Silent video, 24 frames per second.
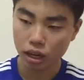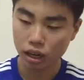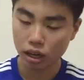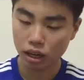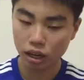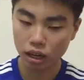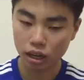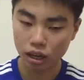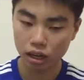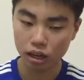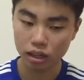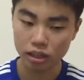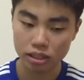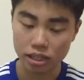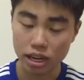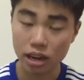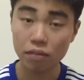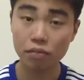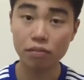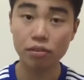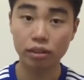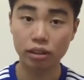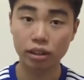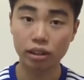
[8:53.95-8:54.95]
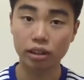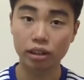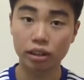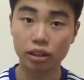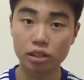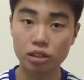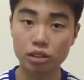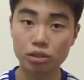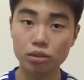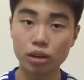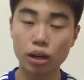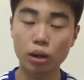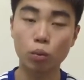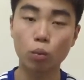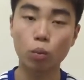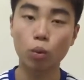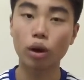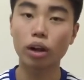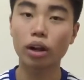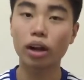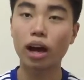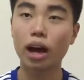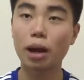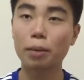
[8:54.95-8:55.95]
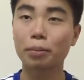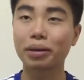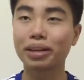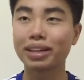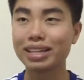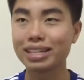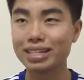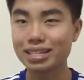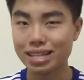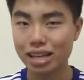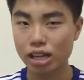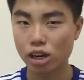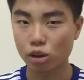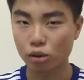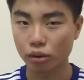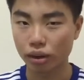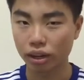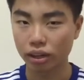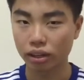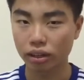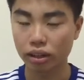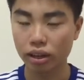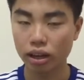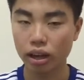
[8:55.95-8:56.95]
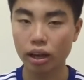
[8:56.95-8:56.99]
definitely gonna do, and what I'm considering,